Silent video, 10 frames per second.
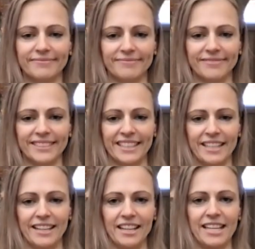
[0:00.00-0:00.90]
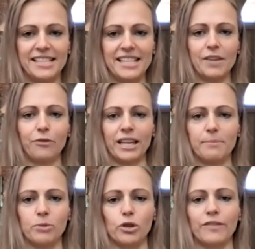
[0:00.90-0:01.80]
Now let's see if we
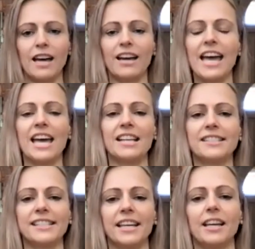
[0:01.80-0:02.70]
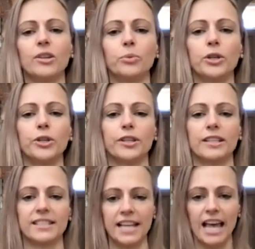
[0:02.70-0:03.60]
can move our hands singing the words.